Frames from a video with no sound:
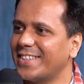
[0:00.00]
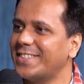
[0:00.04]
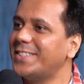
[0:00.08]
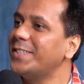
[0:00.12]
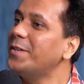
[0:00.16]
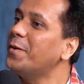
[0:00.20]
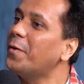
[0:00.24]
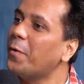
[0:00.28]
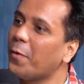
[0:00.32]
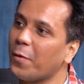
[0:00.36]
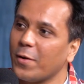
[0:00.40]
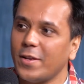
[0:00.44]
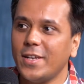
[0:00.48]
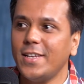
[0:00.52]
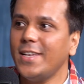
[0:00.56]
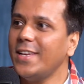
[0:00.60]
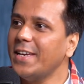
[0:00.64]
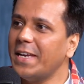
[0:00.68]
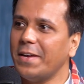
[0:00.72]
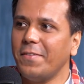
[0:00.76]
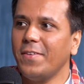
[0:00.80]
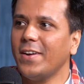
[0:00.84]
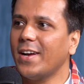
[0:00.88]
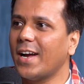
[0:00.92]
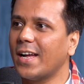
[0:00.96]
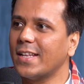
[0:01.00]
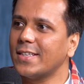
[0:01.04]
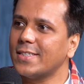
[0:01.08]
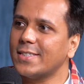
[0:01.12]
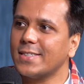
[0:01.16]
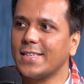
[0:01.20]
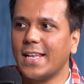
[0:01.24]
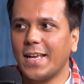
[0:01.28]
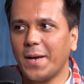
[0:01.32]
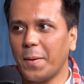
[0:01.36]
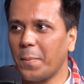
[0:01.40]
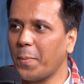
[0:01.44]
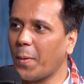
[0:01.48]
See, yeah. You're already giving
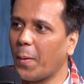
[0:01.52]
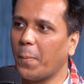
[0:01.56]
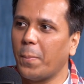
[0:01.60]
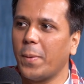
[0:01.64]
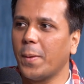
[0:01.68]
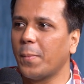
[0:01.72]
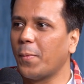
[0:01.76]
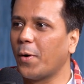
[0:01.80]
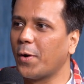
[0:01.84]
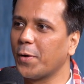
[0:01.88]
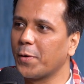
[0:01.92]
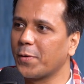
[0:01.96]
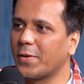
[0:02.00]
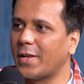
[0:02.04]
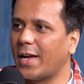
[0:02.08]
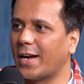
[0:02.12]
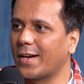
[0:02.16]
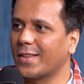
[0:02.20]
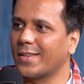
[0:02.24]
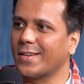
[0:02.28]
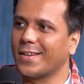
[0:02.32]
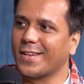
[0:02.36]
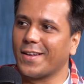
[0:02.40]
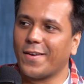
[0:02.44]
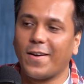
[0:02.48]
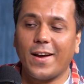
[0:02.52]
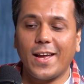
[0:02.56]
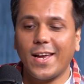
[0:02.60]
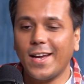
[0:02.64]
answers like a proper Bollywood actor now.